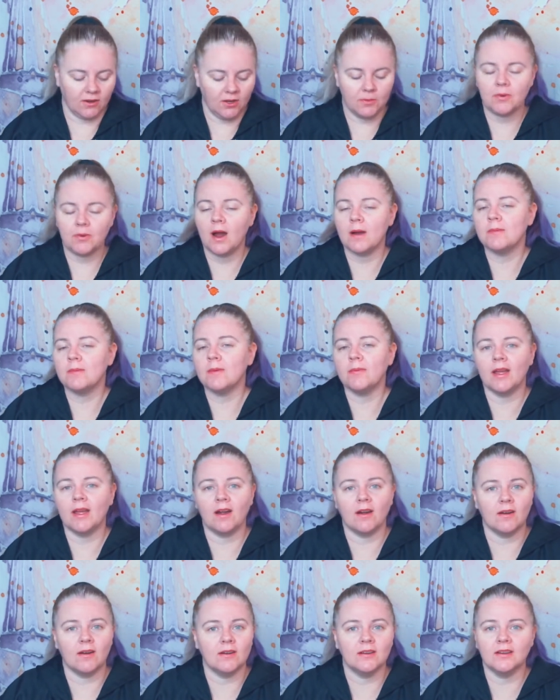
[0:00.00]
you probably
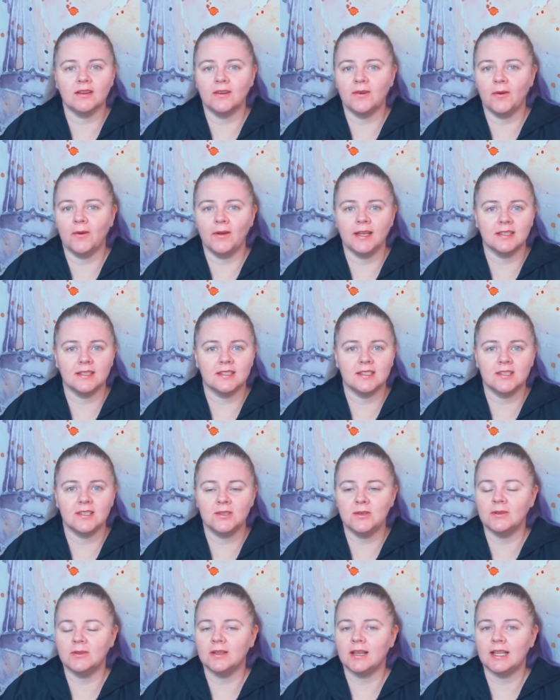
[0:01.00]
aren't going
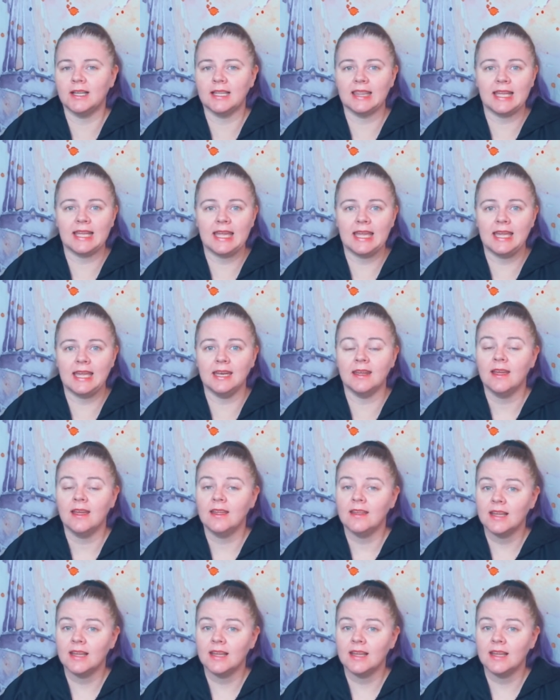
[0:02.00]
to lead.